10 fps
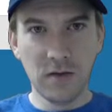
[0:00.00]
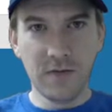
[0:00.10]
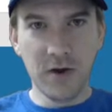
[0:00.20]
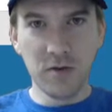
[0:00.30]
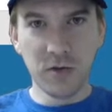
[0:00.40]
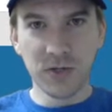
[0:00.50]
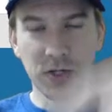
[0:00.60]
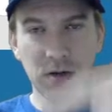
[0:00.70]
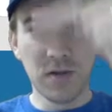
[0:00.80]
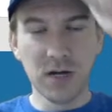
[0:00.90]
fireball is
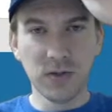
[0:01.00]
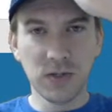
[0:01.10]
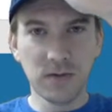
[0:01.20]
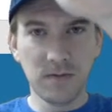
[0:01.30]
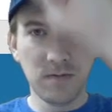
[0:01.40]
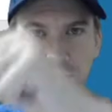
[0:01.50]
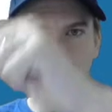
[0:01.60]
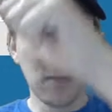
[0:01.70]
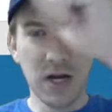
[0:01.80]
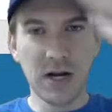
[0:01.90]
going to bounce
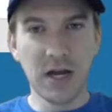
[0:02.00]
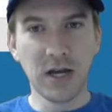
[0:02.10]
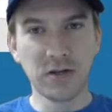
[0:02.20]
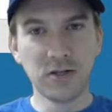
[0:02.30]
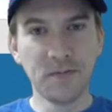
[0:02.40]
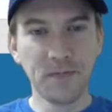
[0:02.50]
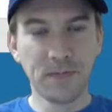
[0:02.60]
at an angle.